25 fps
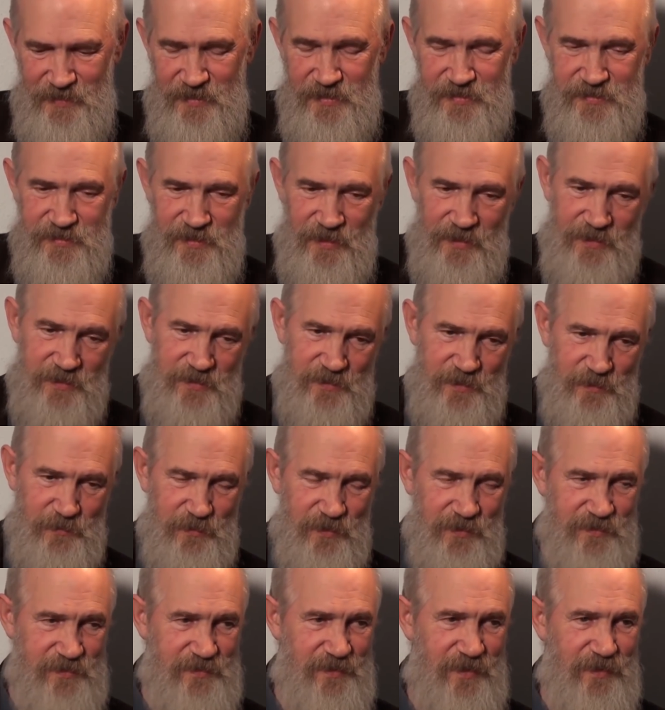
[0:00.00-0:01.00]
I knew her well,
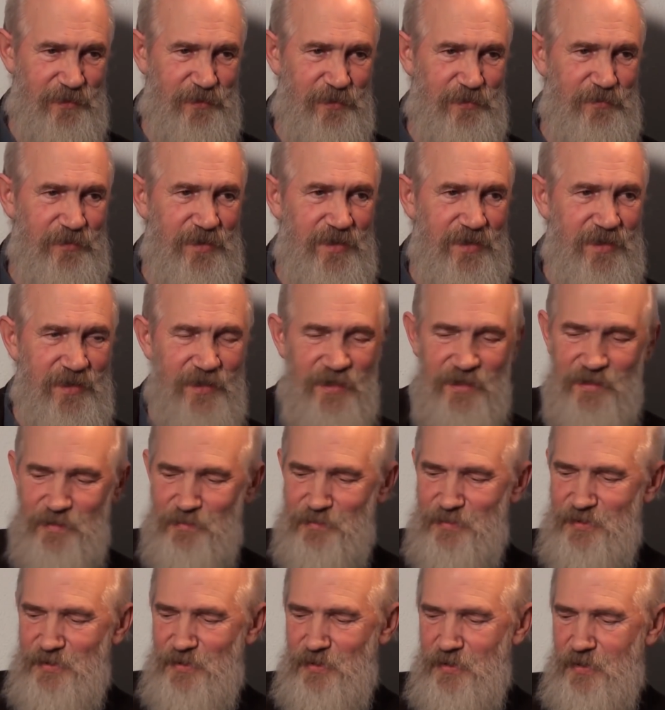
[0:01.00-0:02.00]
actually.
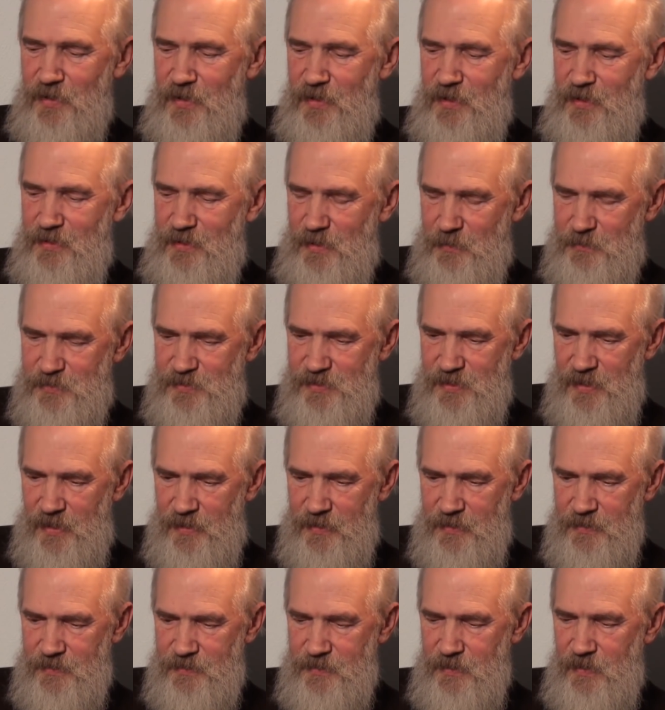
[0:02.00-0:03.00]
We used to
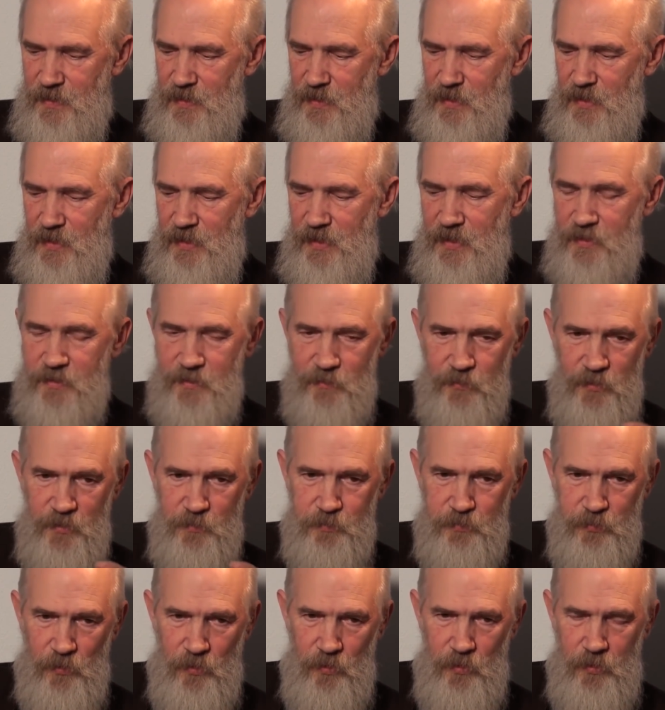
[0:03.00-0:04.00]
talk a lot.
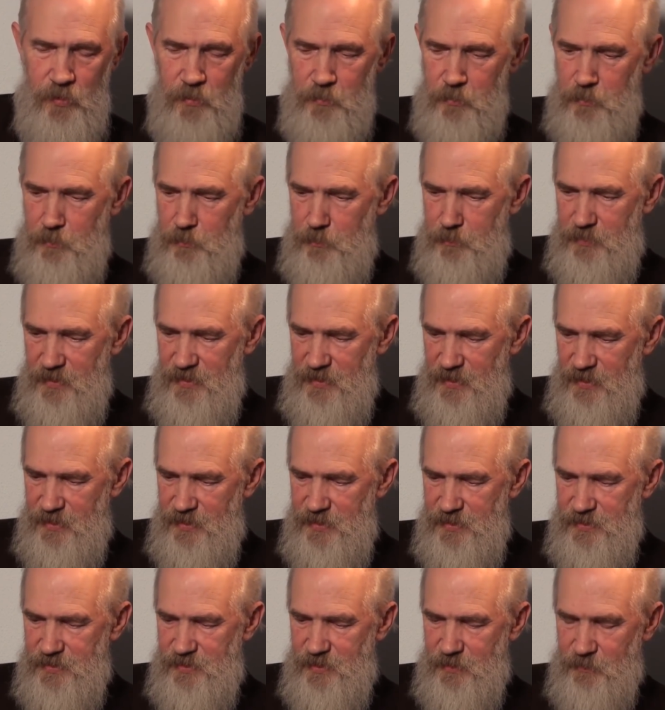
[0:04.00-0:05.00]
And so then there was a
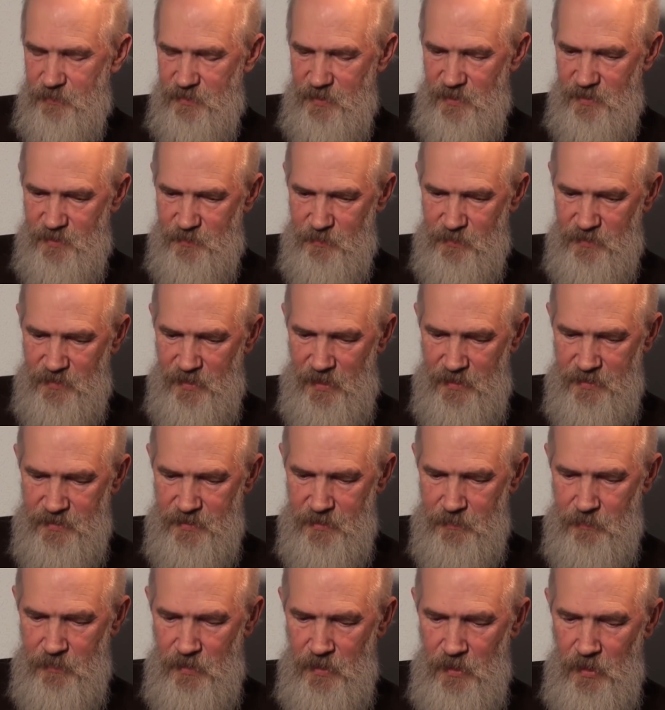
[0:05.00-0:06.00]
long period of
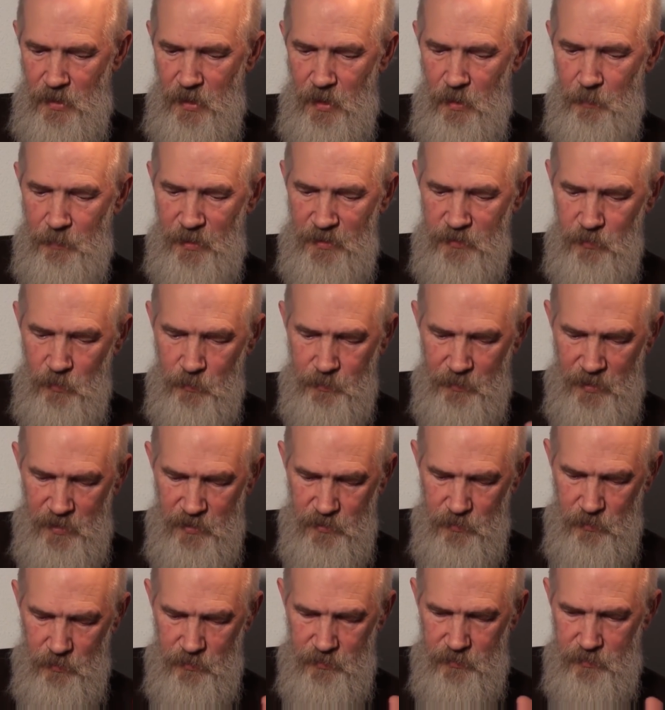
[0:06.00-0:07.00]
collecting
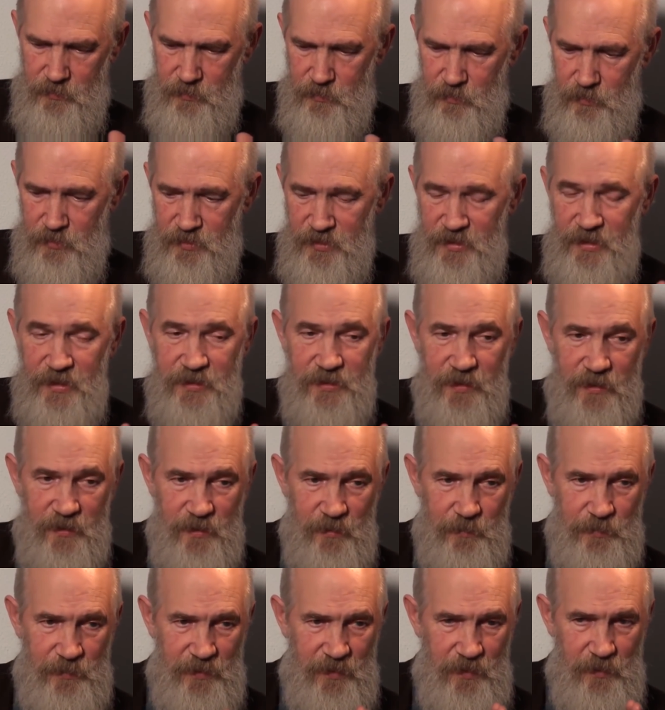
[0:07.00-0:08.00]
materials,
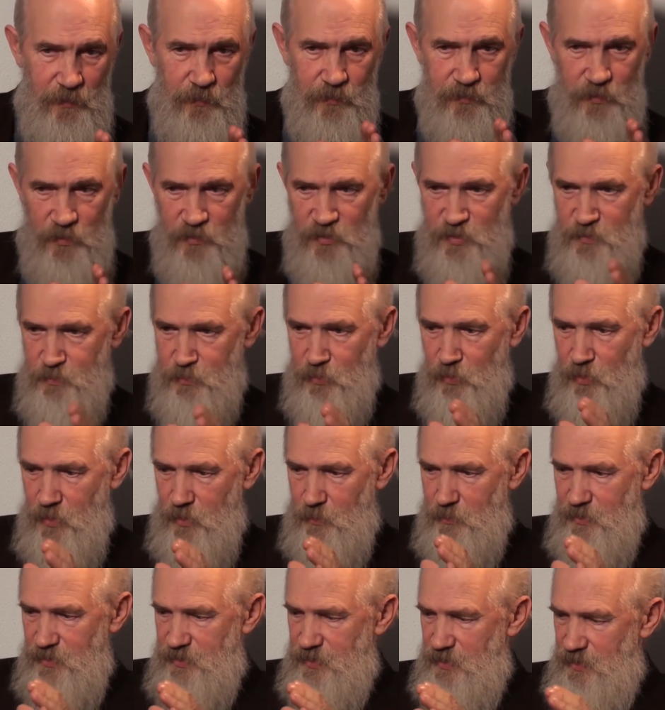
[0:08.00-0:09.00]
theoretical
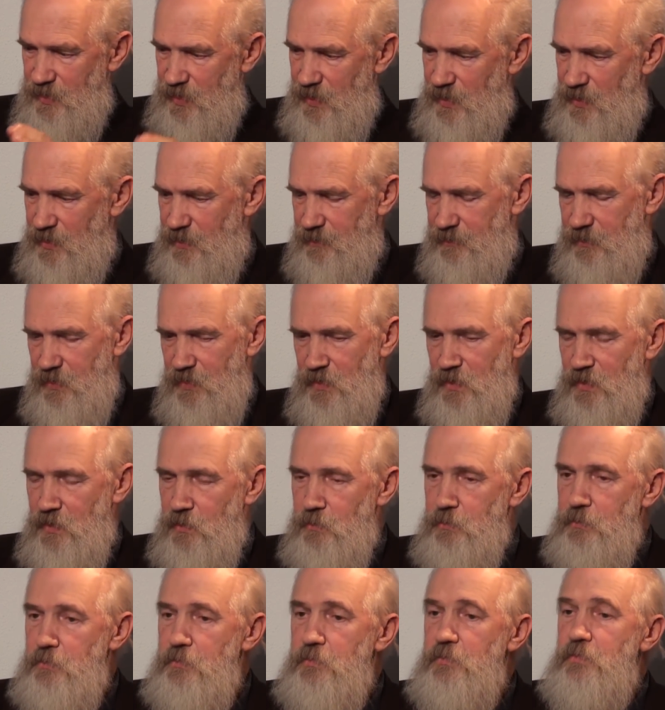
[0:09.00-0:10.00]
generalizations,
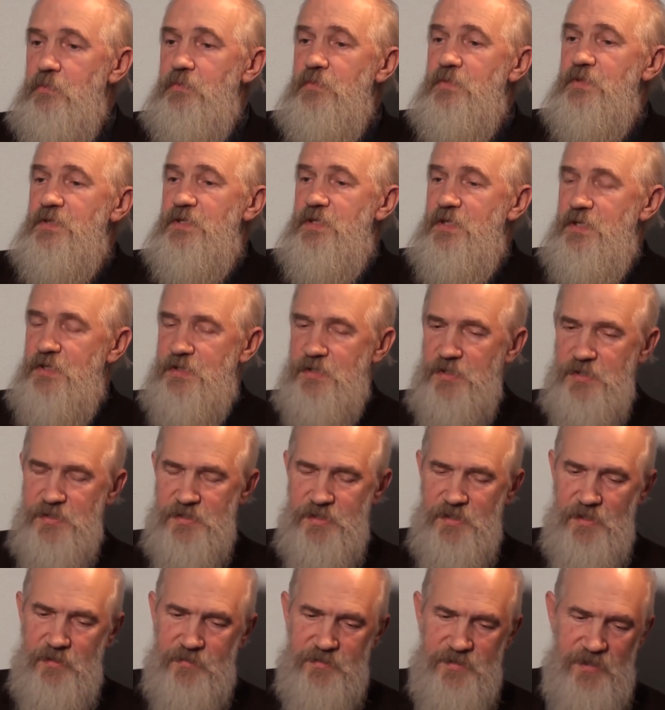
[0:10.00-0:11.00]
scientific
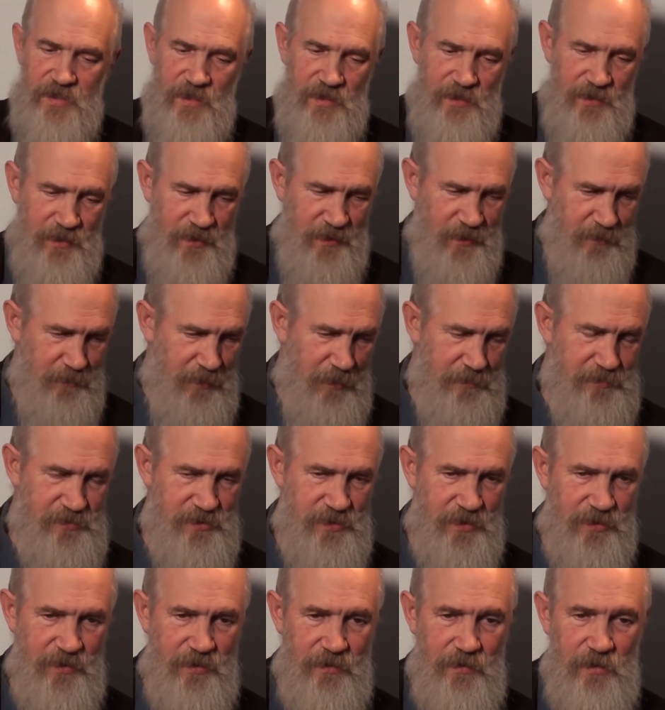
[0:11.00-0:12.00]
physical
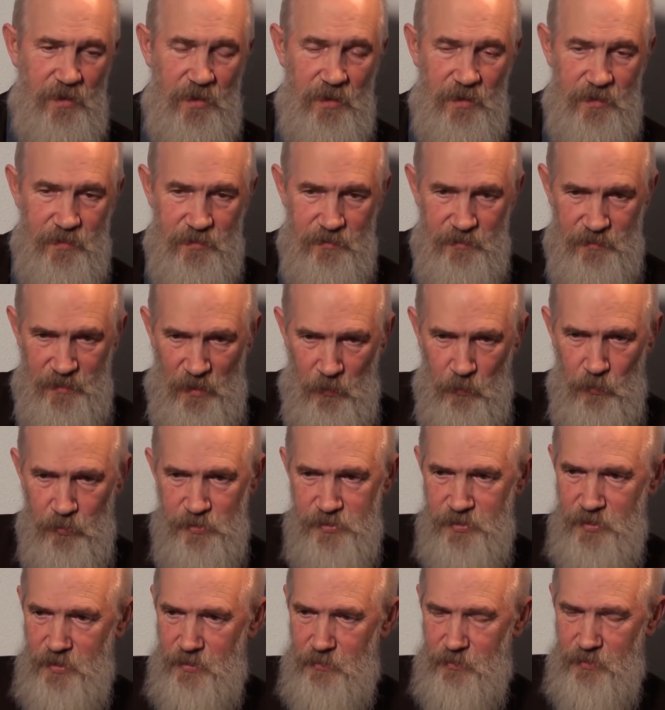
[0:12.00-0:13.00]
discoveries,
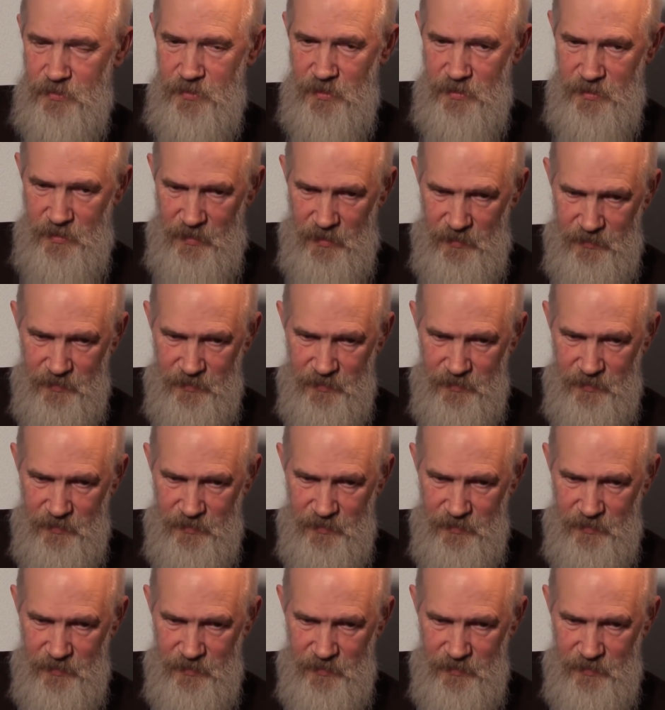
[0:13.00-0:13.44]
and